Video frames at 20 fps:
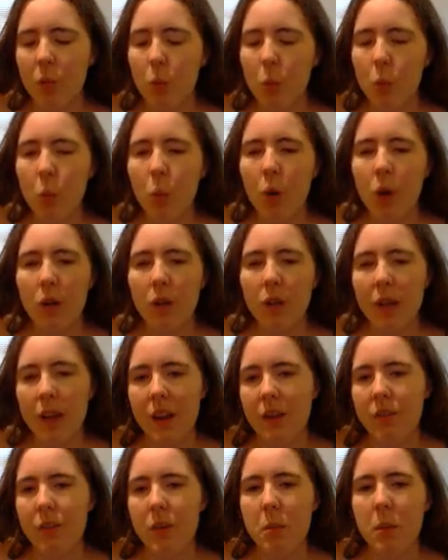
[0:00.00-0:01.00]
while
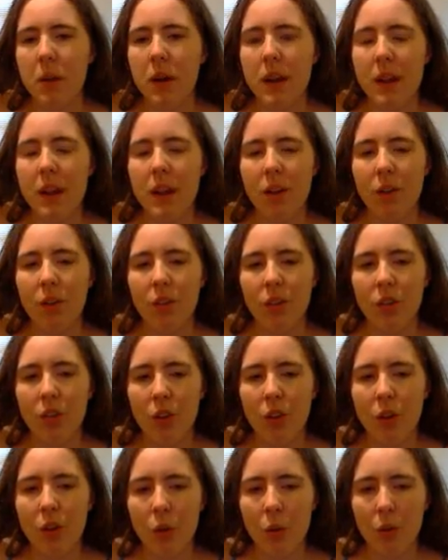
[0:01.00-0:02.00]
everybody else
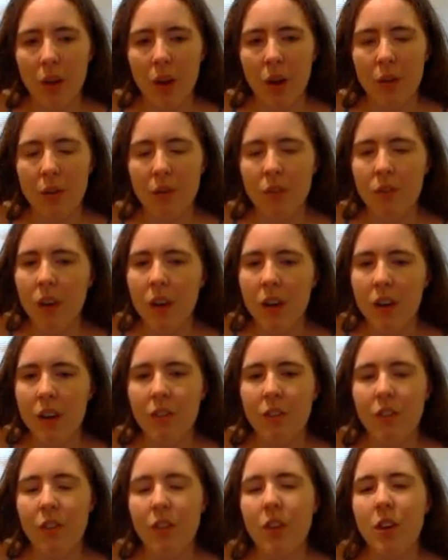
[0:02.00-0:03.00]
goes out and
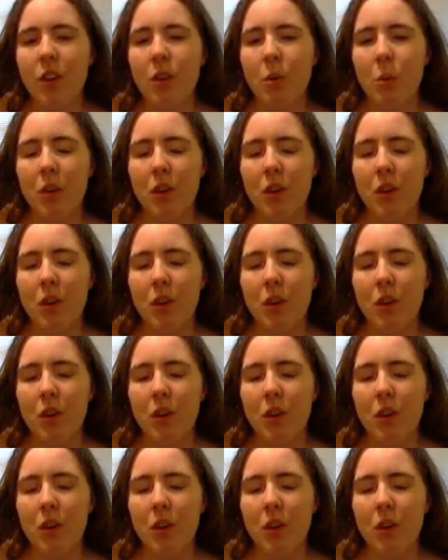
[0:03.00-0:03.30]
fights for you,